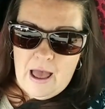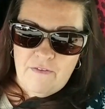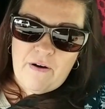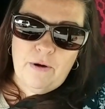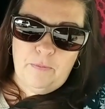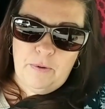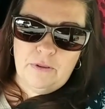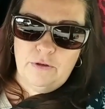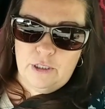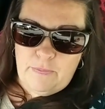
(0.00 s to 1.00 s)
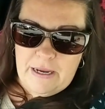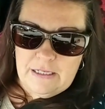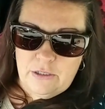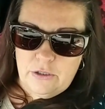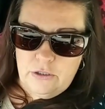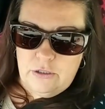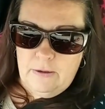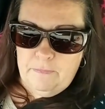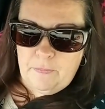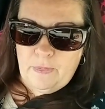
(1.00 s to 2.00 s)
if I would have put those spacers,
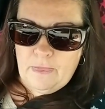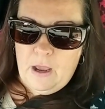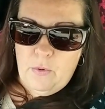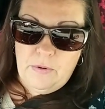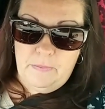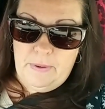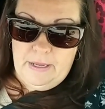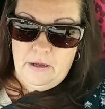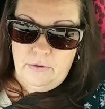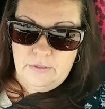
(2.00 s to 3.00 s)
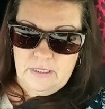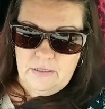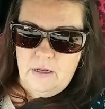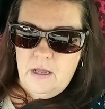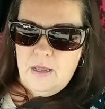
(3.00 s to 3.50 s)
we would have been golden.